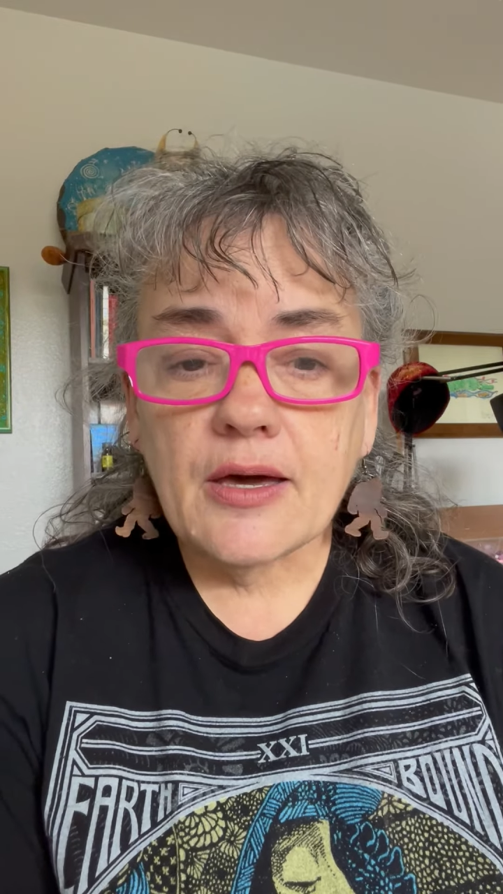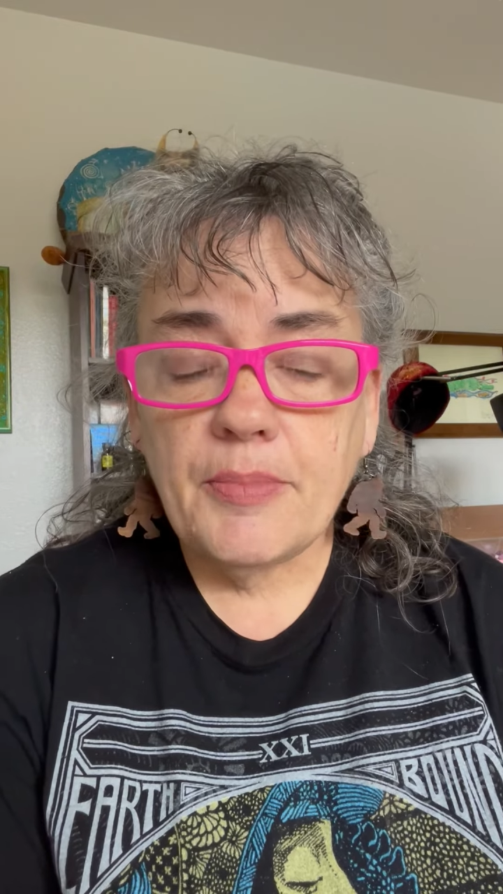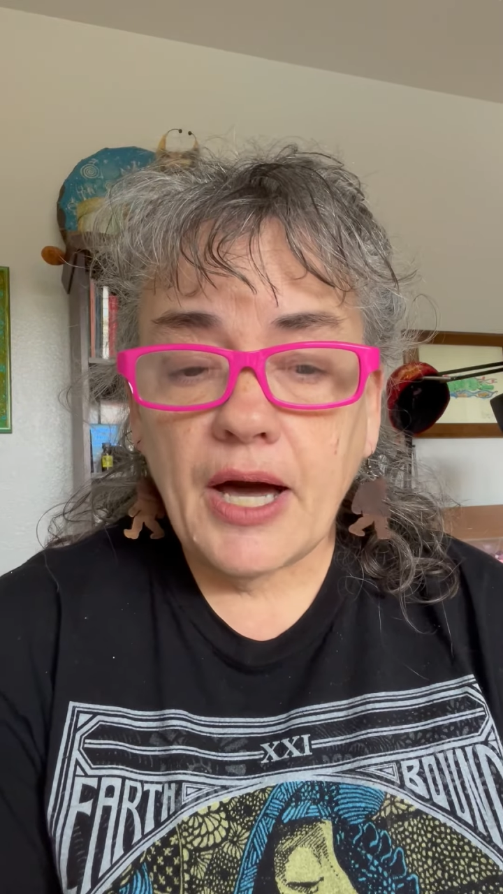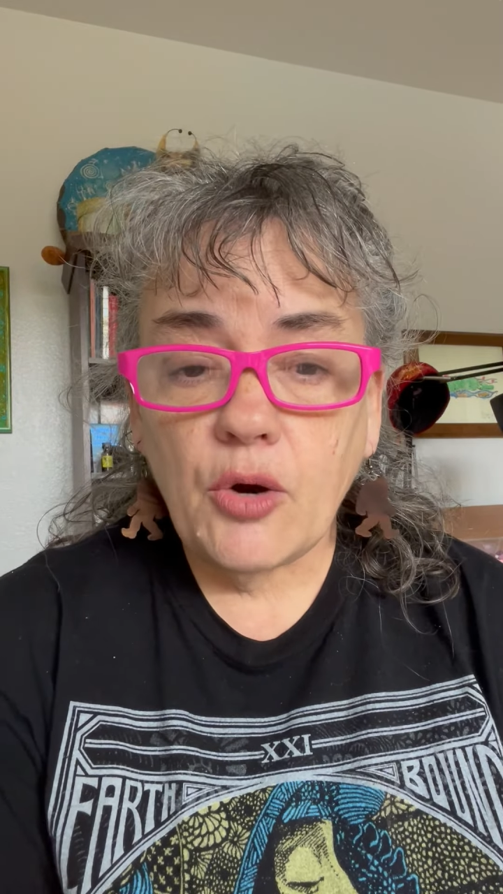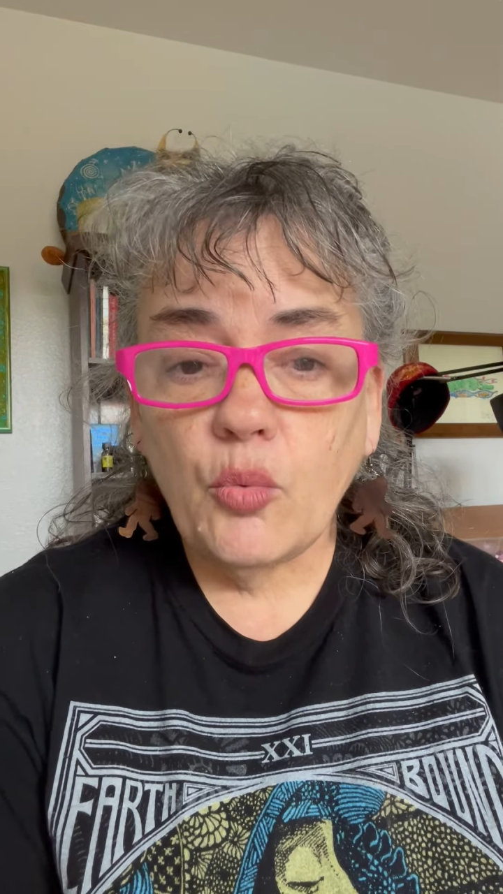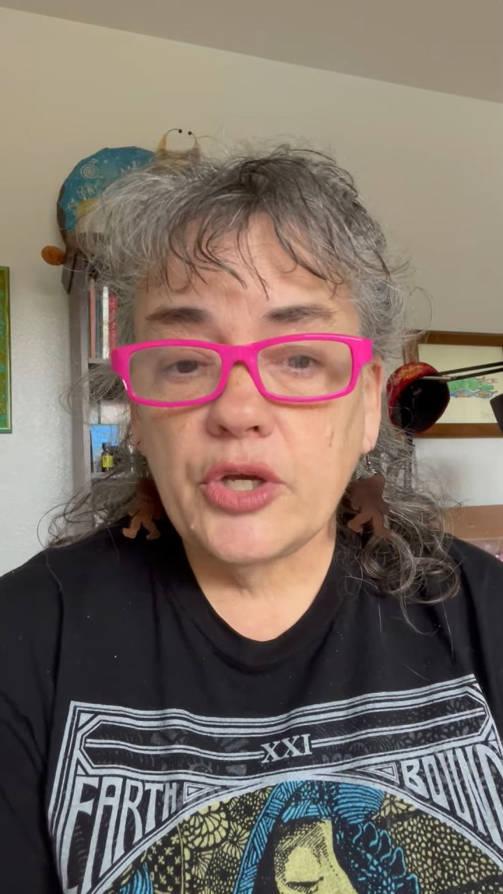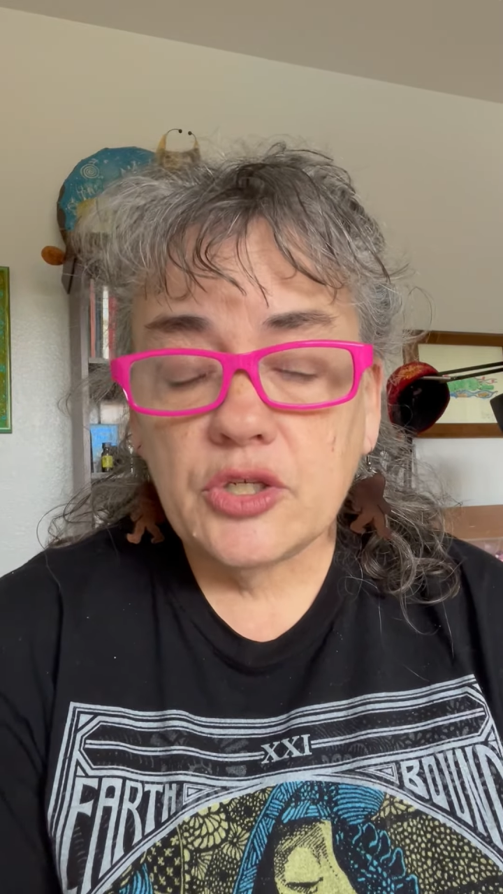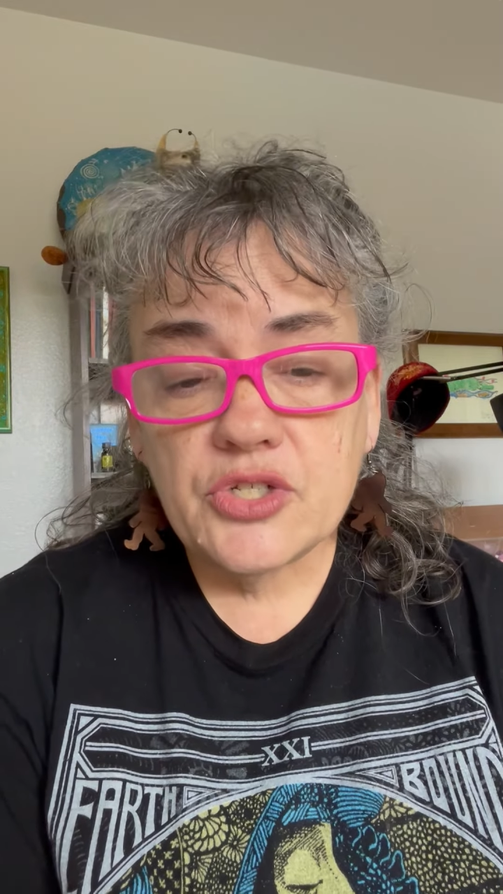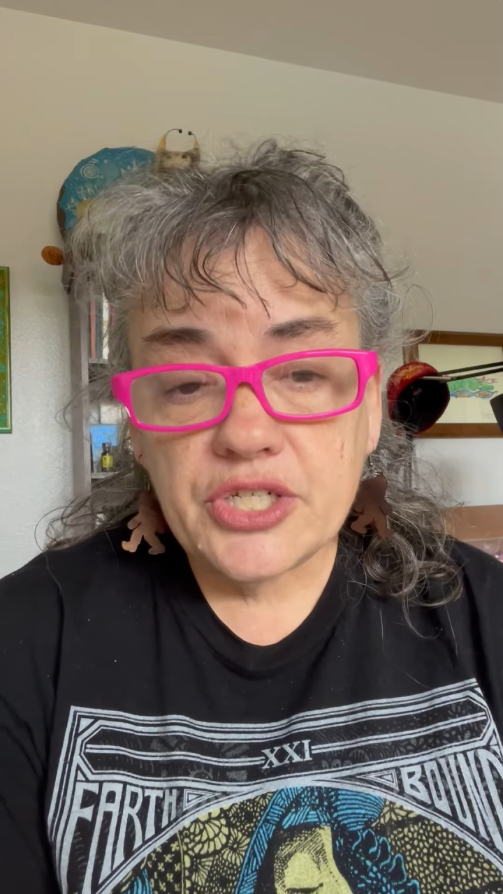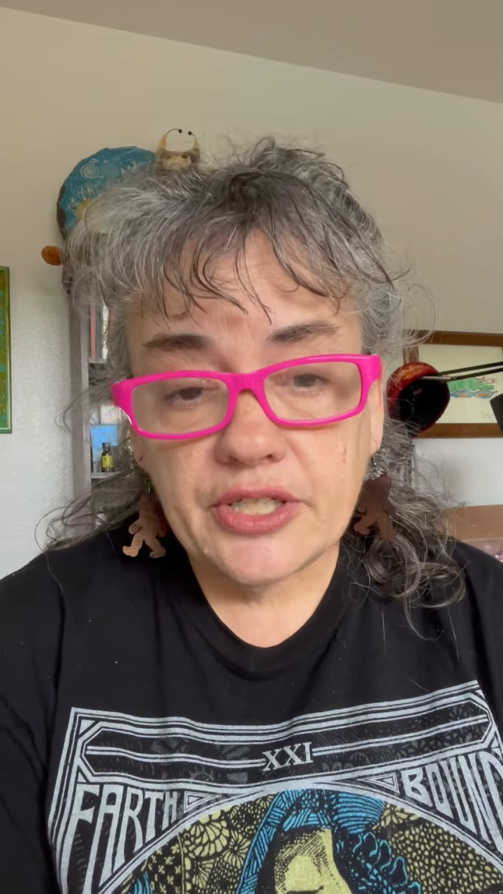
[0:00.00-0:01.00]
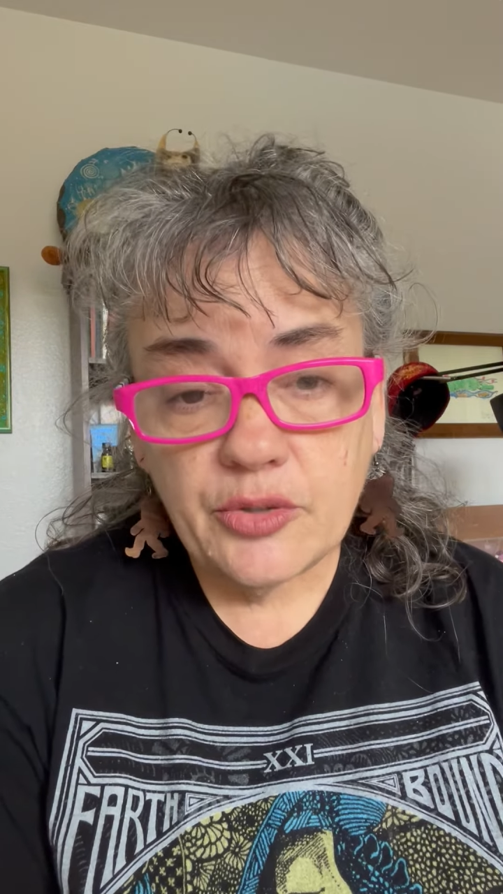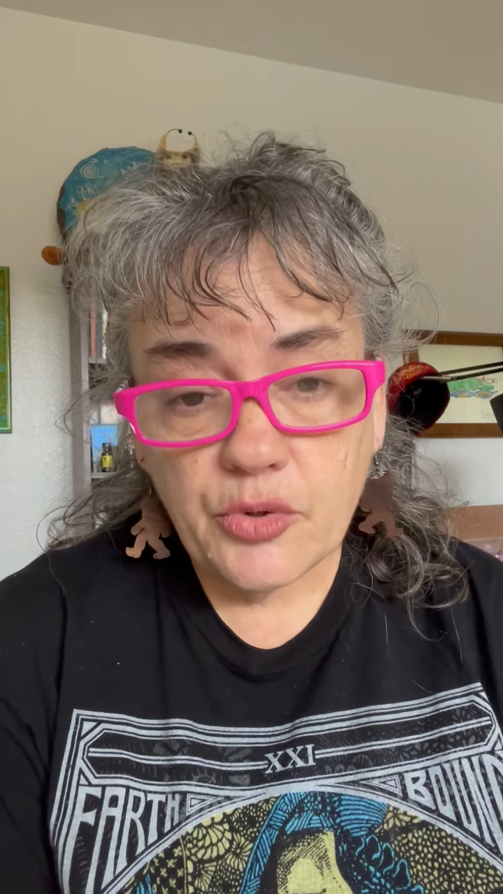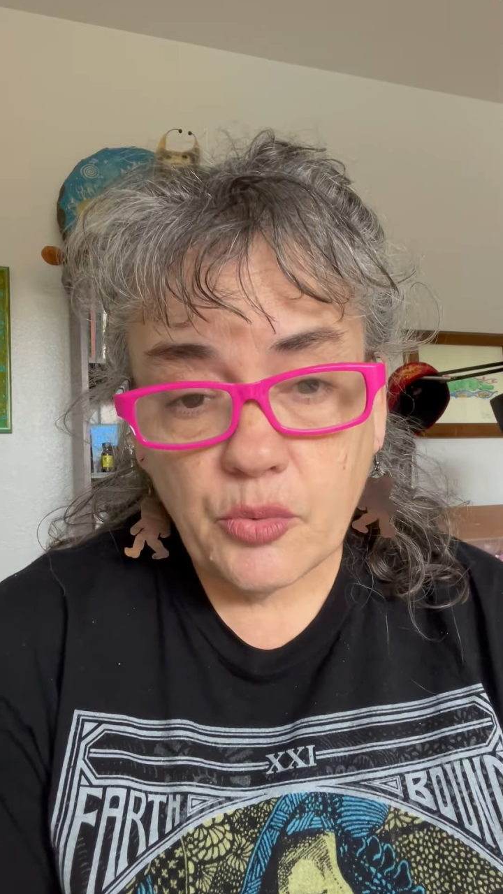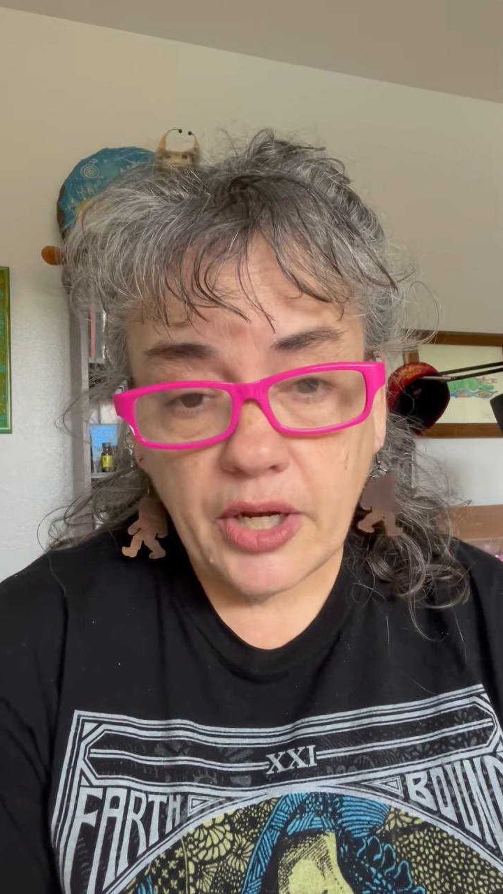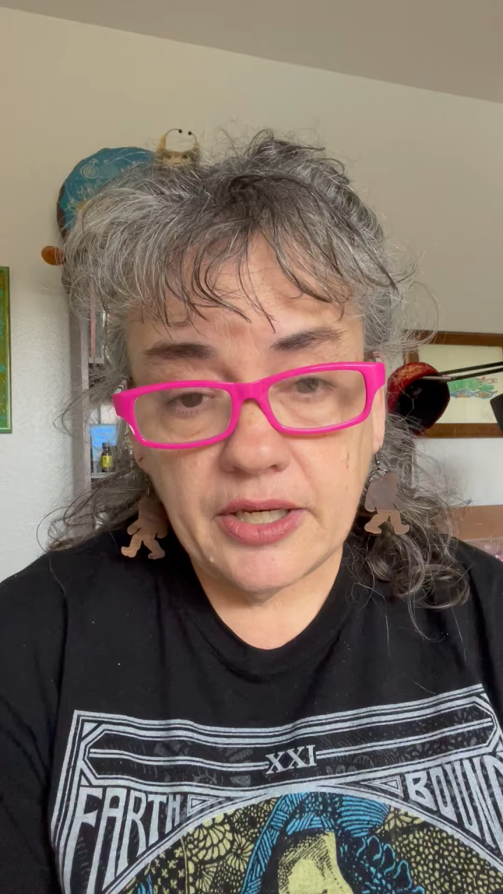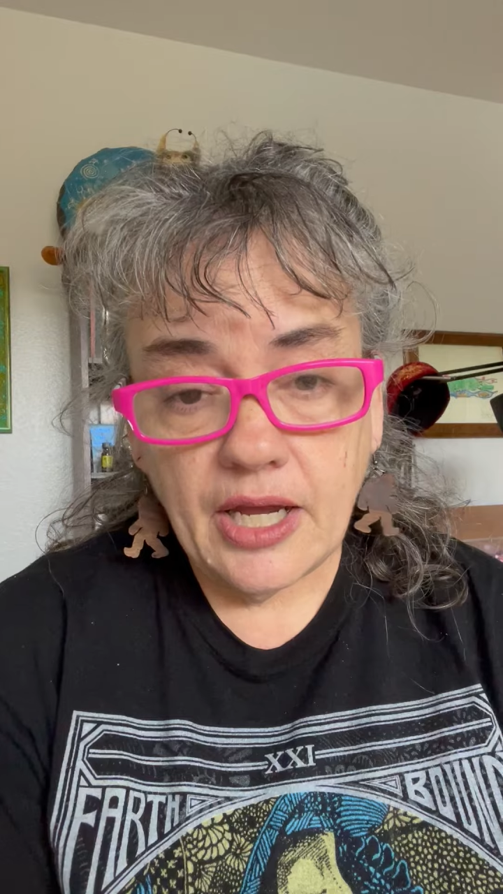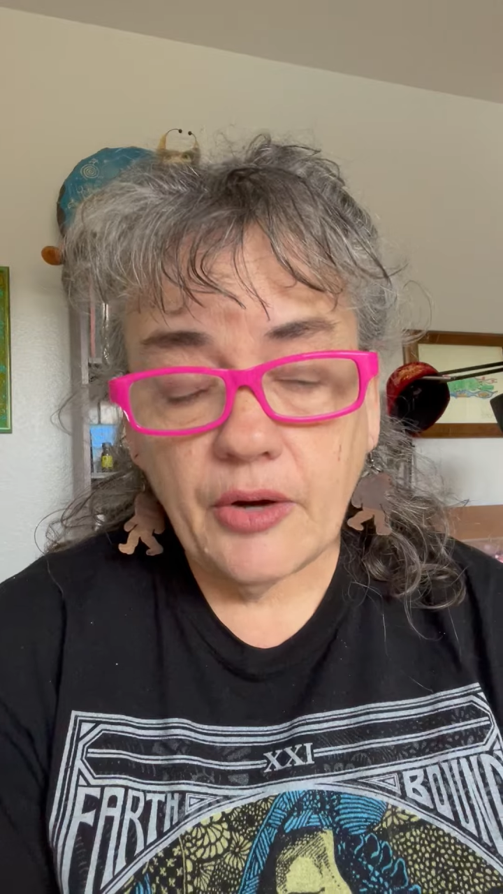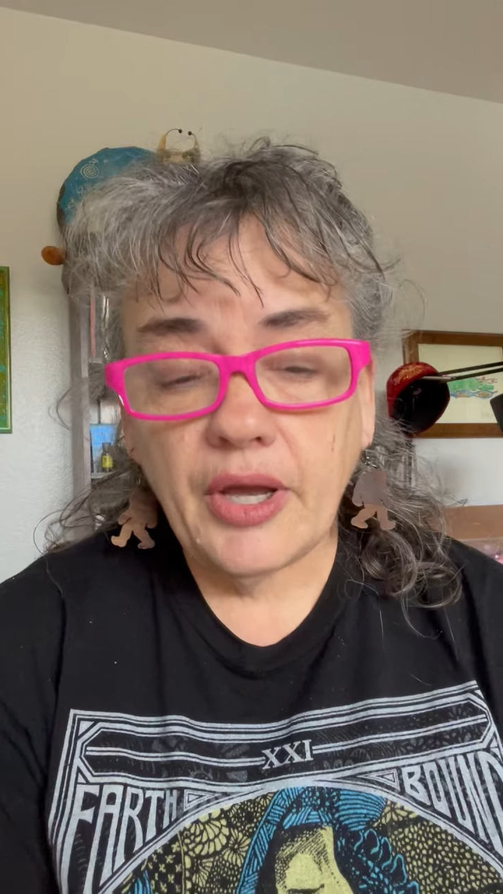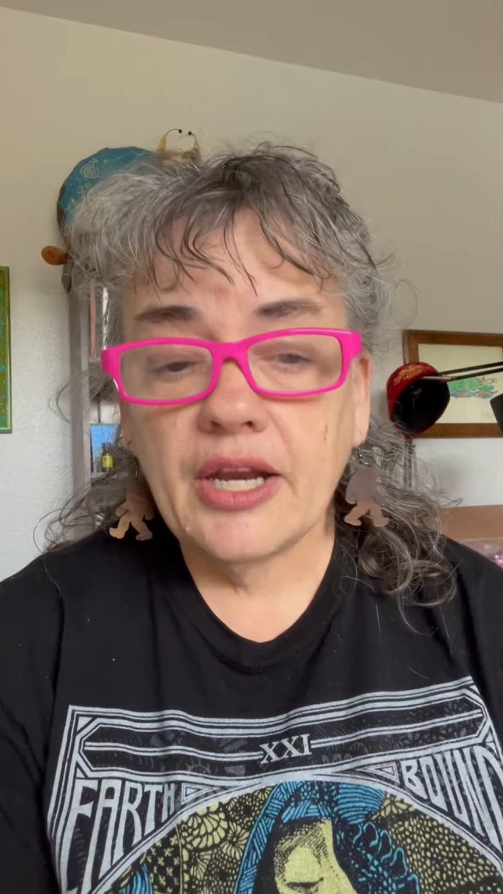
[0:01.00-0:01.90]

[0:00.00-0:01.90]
about what you're dealing with right now.